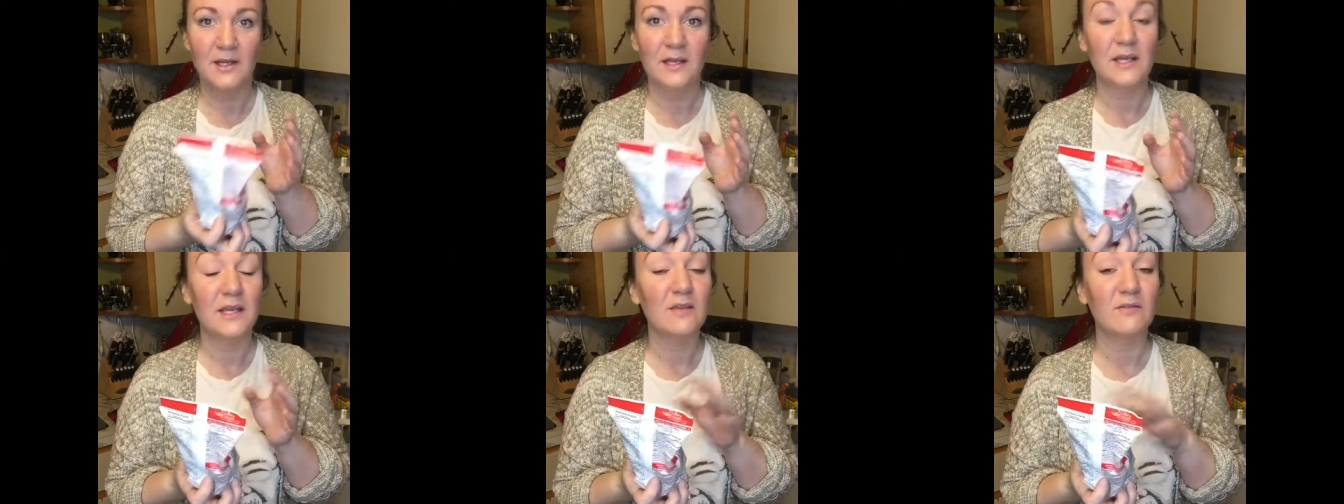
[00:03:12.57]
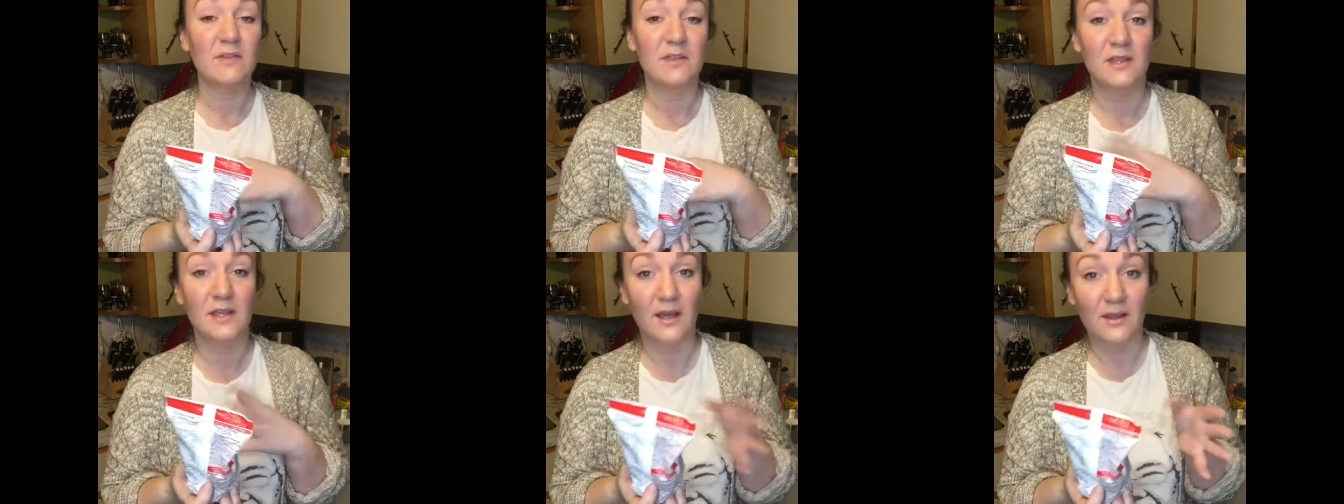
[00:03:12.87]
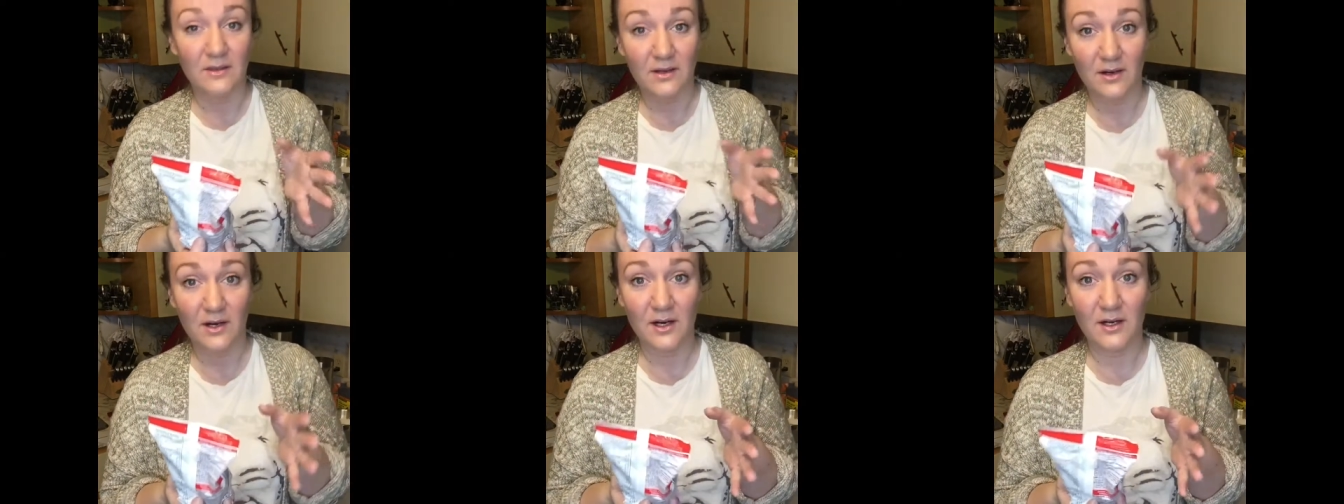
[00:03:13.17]
Even the
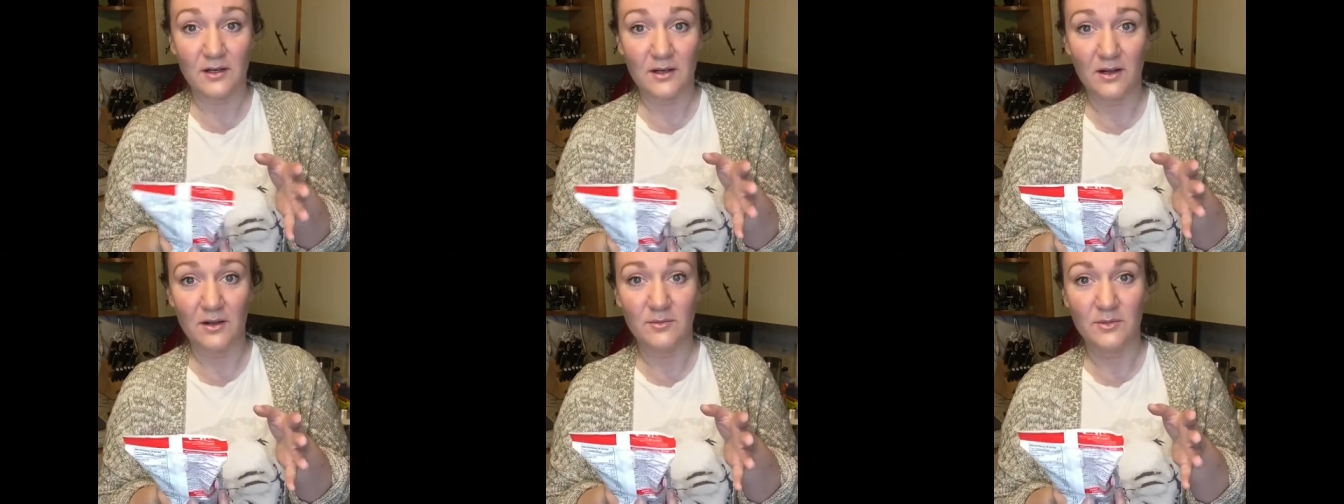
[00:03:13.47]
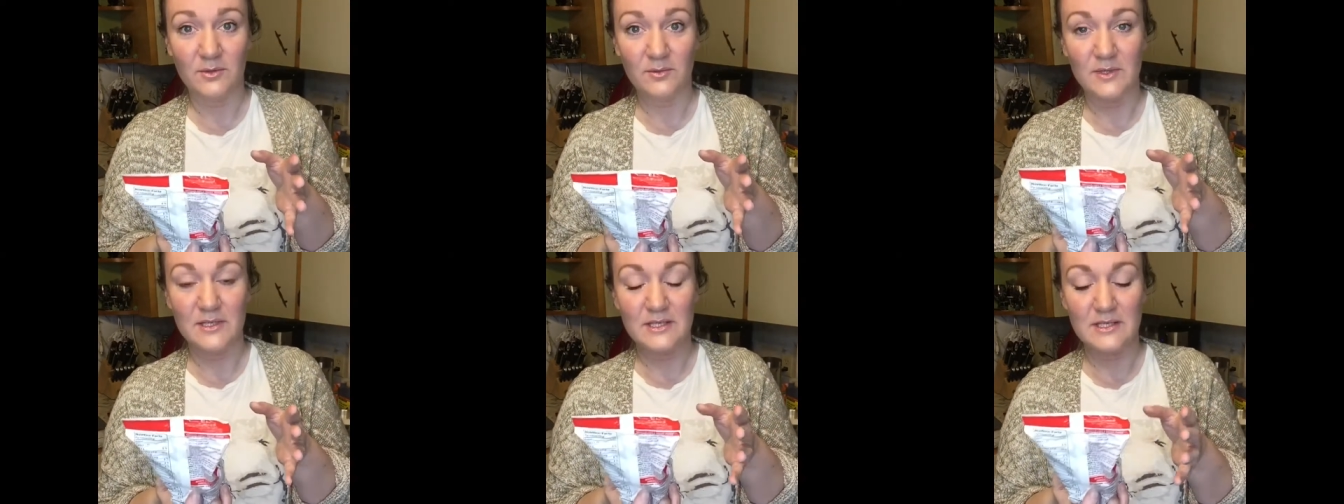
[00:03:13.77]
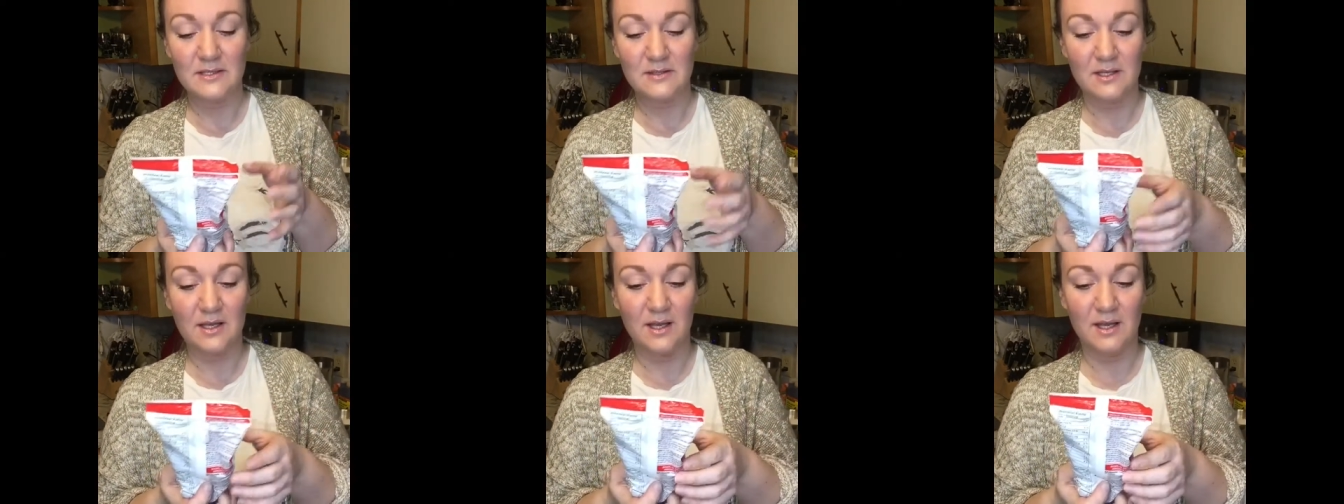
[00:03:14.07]
other Our
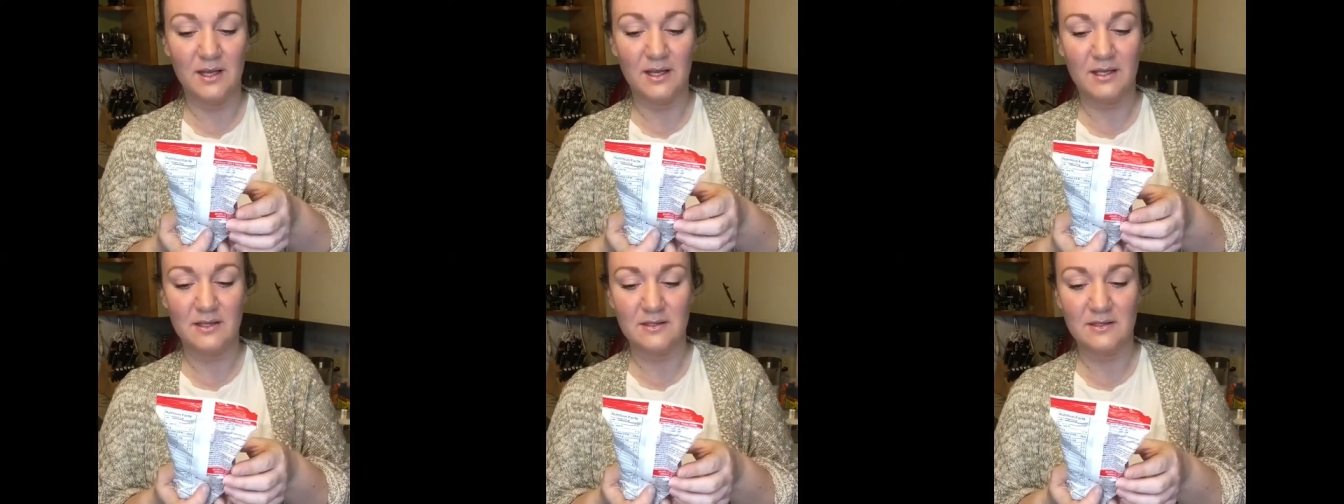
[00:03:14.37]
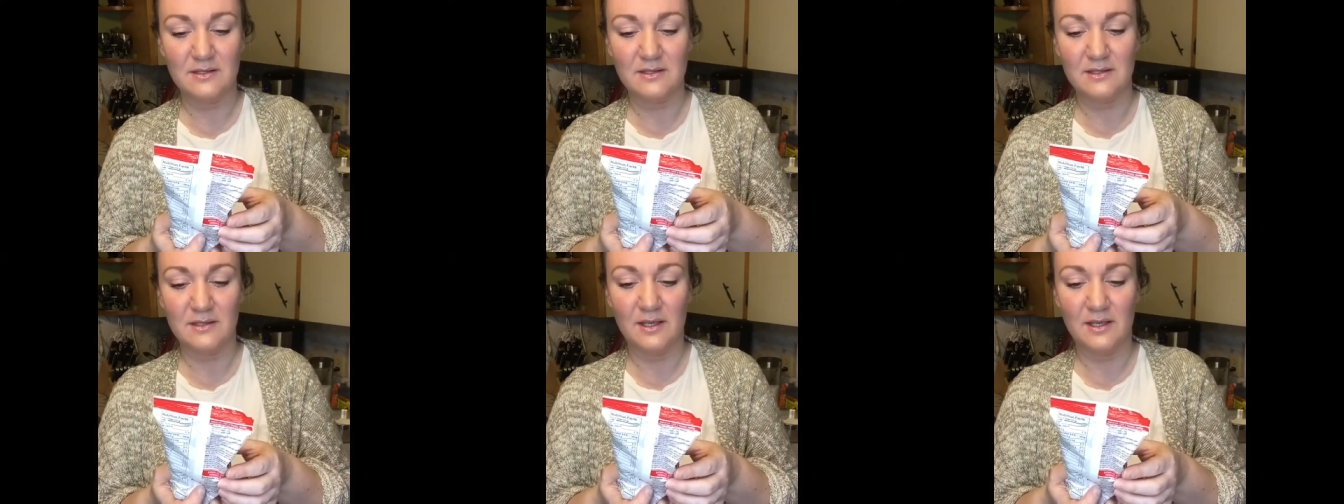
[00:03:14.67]
Compliments kinds,